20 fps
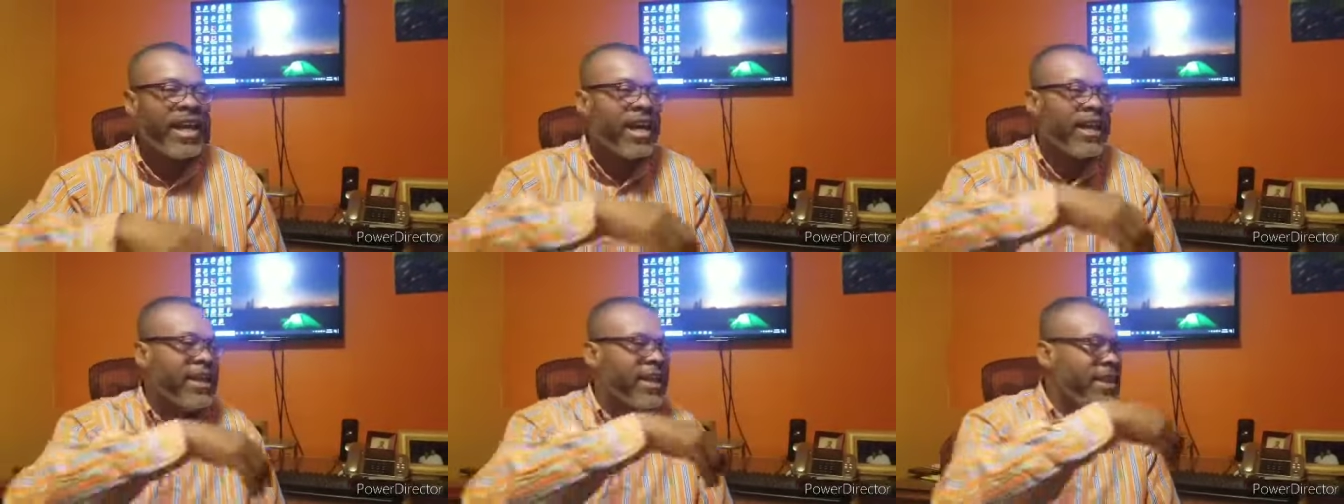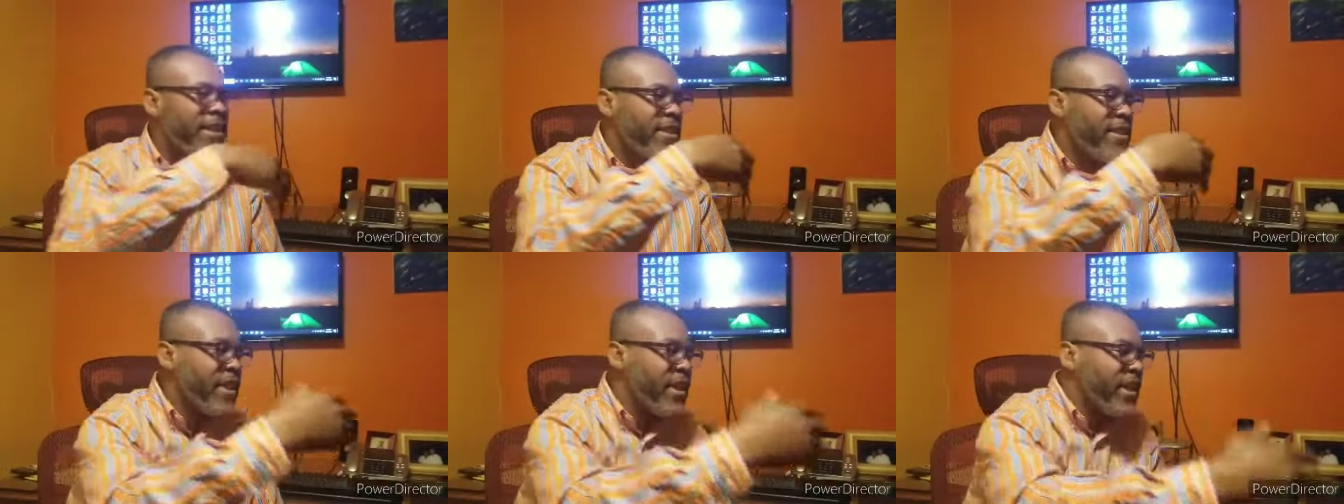and the
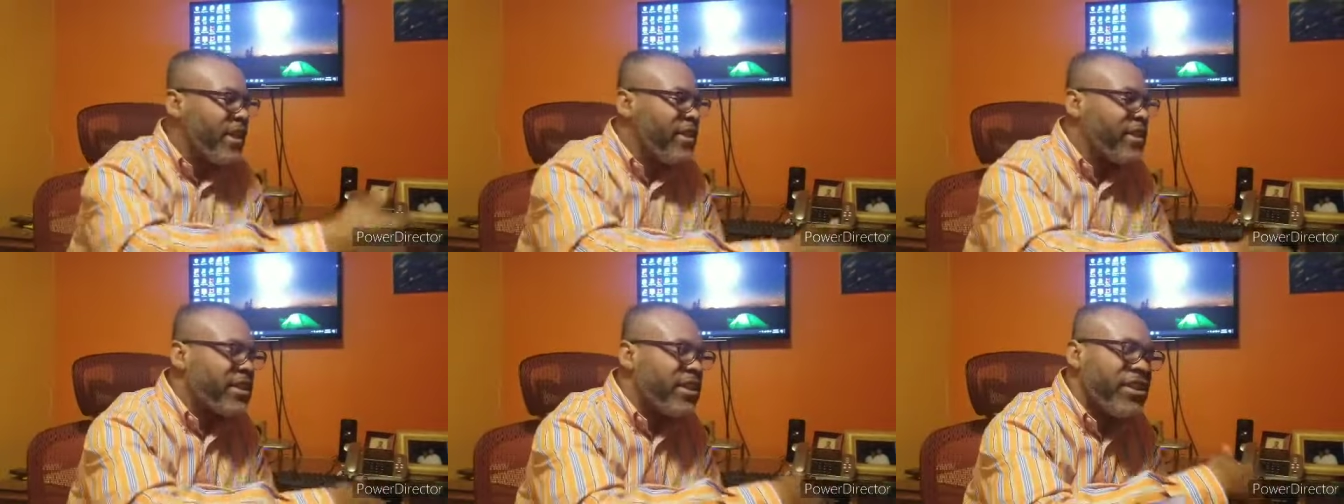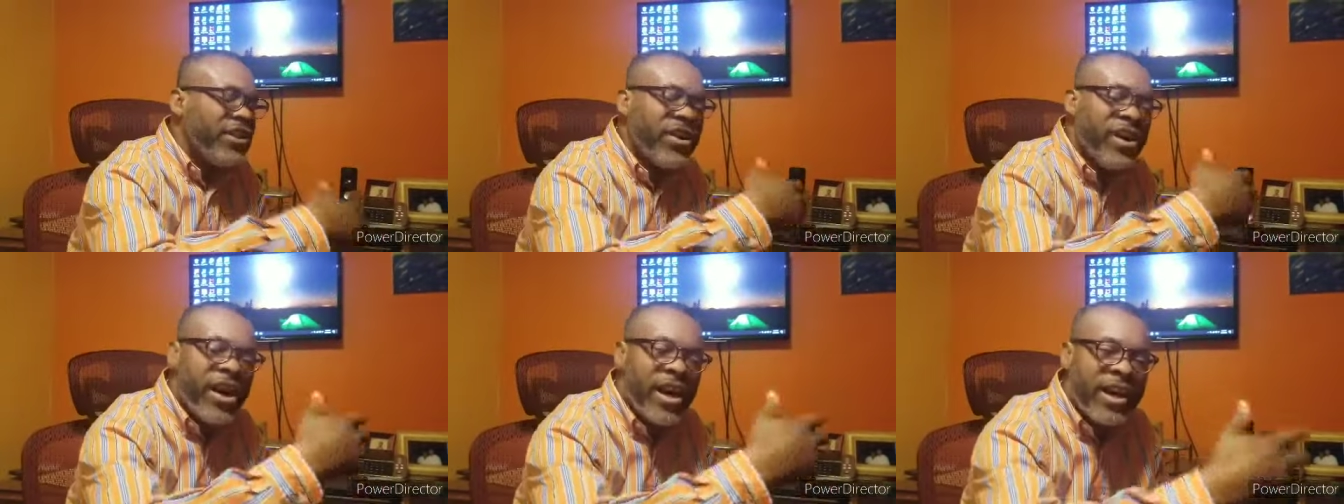things
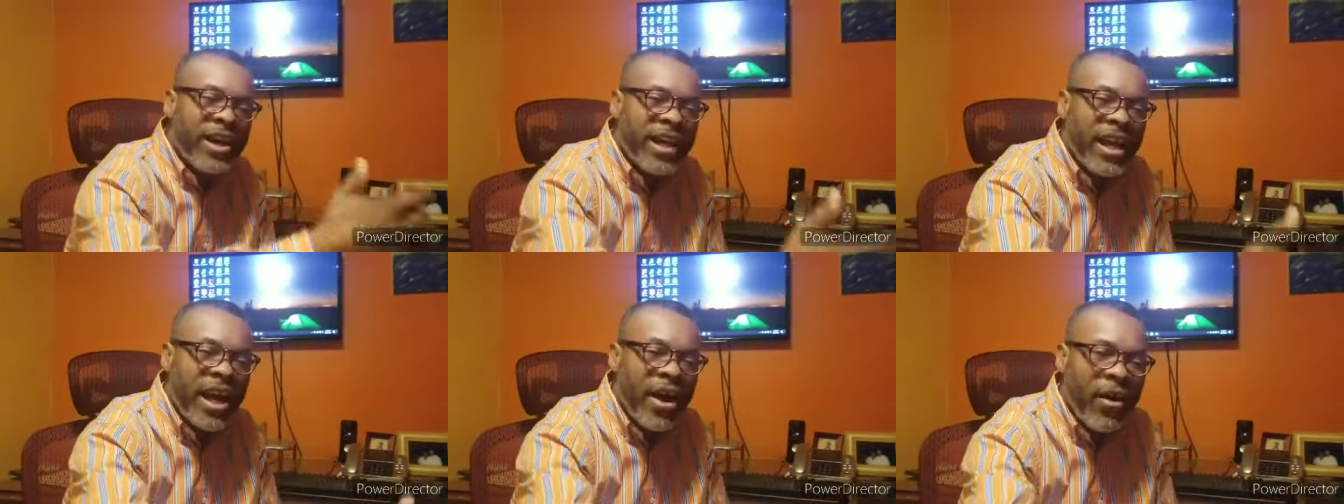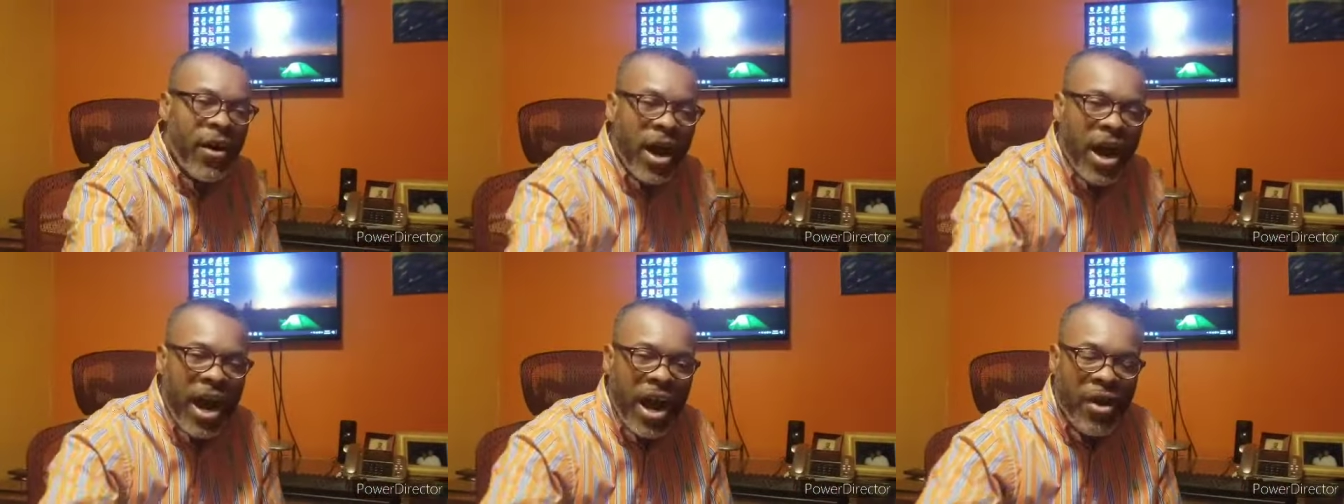in
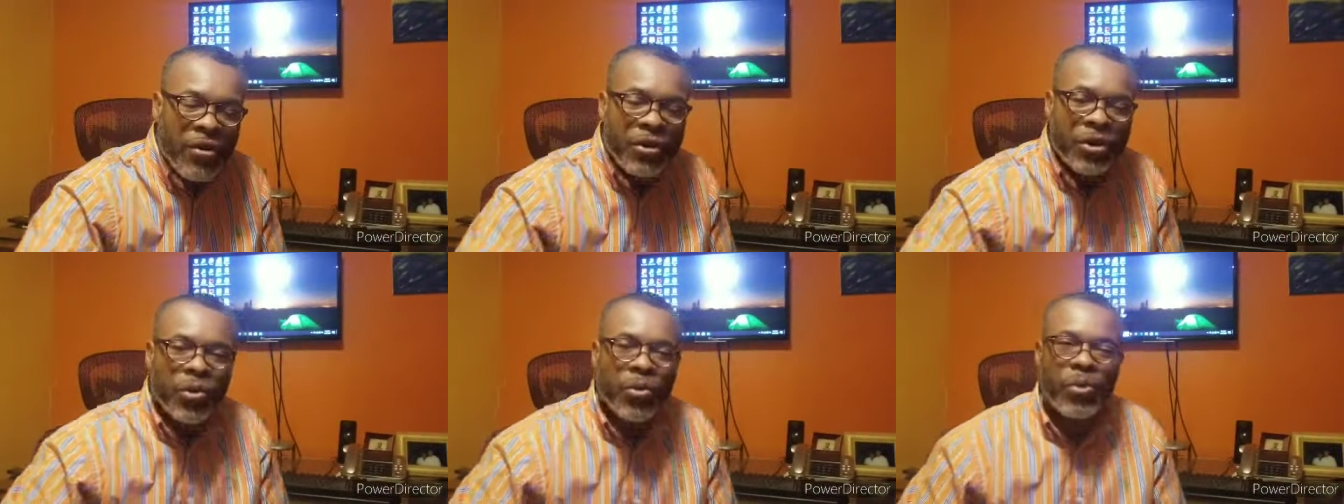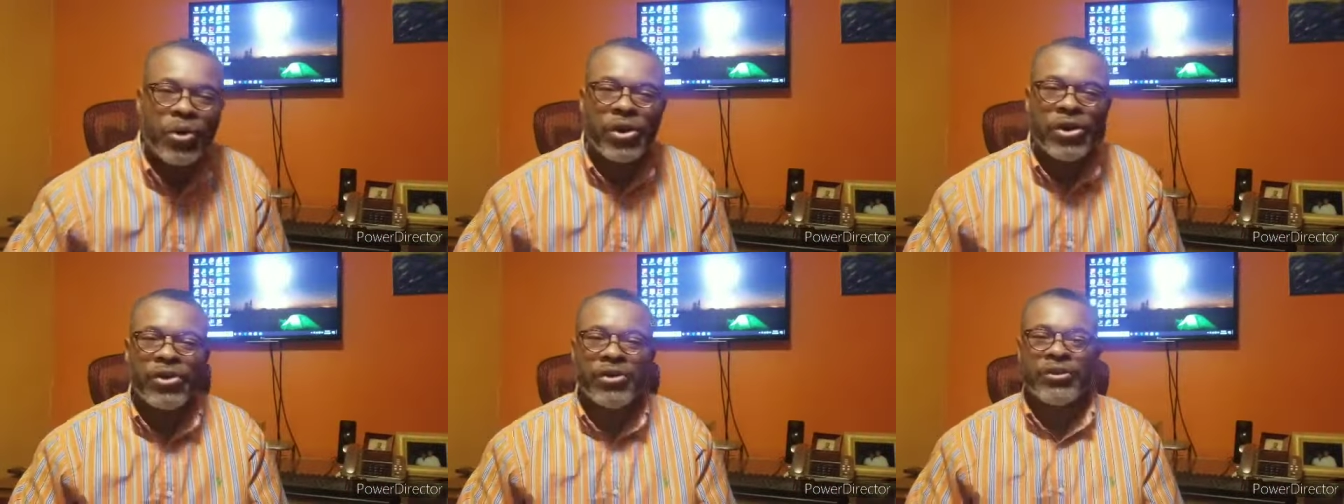our outer
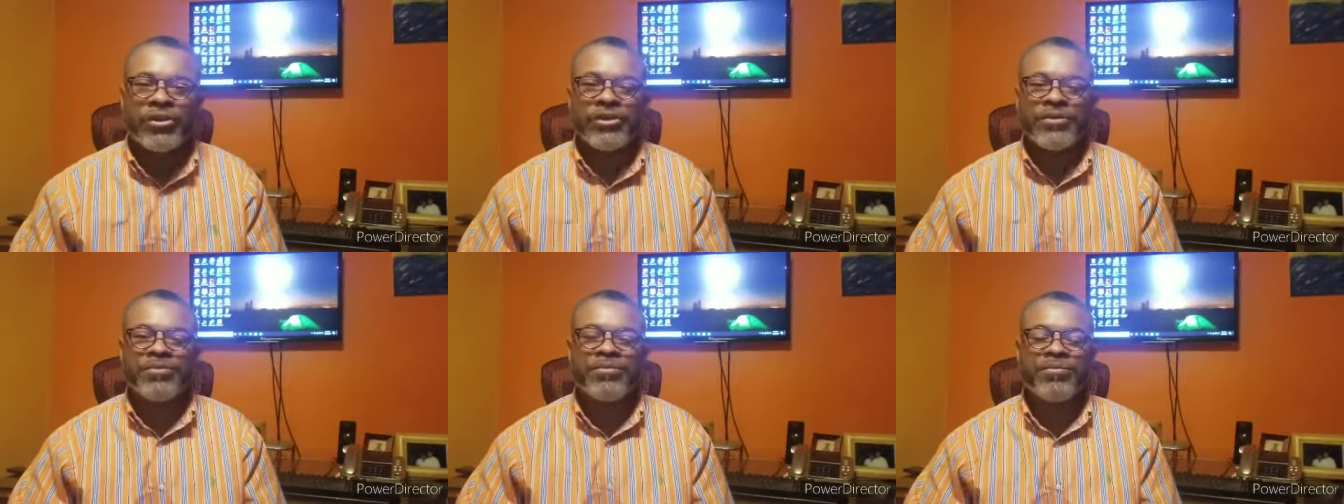world.